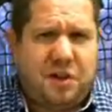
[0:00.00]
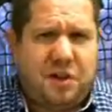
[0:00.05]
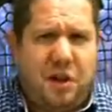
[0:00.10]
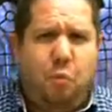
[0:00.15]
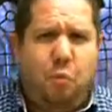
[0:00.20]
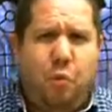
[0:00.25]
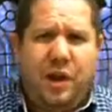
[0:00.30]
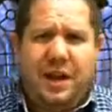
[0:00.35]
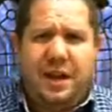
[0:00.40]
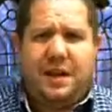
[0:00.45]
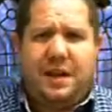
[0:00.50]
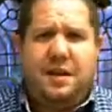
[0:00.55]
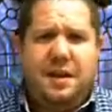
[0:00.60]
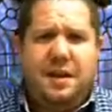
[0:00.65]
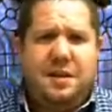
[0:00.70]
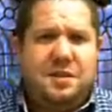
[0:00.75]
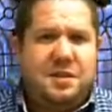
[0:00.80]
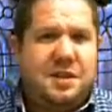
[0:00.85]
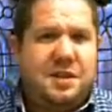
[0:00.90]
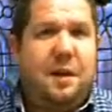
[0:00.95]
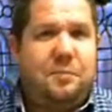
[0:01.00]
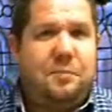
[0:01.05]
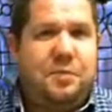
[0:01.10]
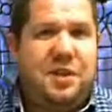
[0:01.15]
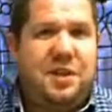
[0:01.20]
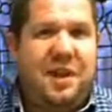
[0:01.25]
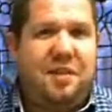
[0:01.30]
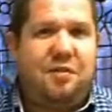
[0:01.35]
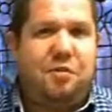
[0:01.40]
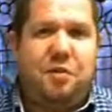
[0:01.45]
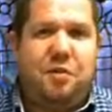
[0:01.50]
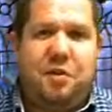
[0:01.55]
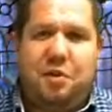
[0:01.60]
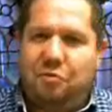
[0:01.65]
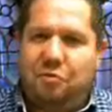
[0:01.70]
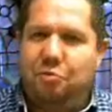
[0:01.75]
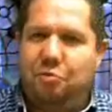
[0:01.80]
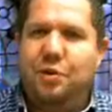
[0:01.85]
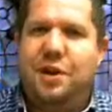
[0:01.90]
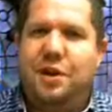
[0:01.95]
They're willing to come together and
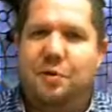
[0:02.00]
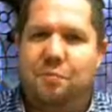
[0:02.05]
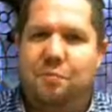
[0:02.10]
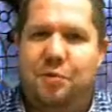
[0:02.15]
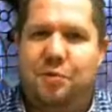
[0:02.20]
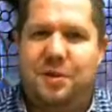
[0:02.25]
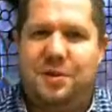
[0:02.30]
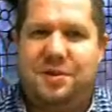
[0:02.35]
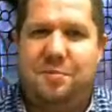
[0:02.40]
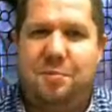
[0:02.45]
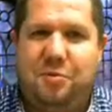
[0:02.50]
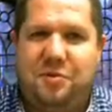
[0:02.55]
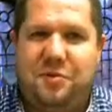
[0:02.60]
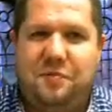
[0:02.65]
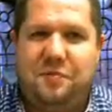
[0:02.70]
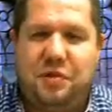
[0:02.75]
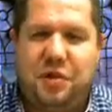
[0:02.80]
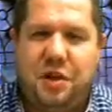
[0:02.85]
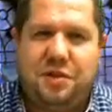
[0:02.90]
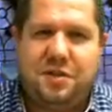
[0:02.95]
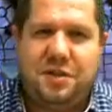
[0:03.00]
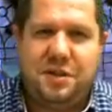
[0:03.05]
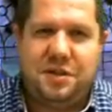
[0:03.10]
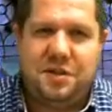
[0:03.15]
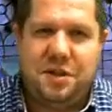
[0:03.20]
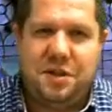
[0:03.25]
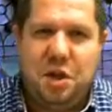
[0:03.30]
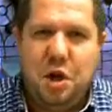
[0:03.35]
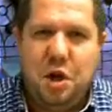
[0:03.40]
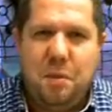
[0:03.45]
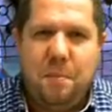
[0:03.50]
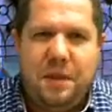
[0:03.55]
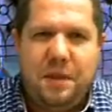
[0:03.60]
agree on principles of justice,